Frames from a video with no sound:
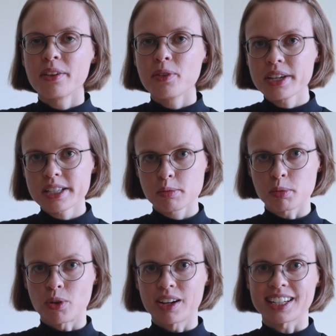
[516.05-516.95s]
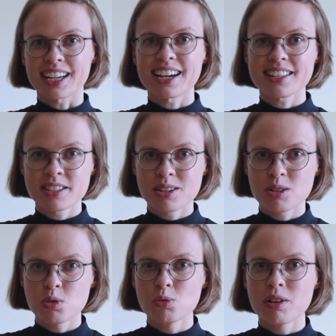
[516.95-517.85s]
This point has to
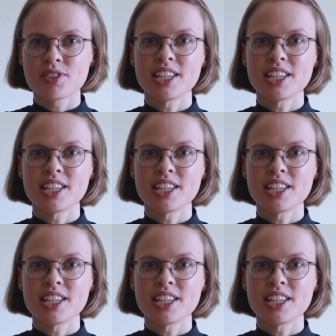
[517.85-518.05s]
do with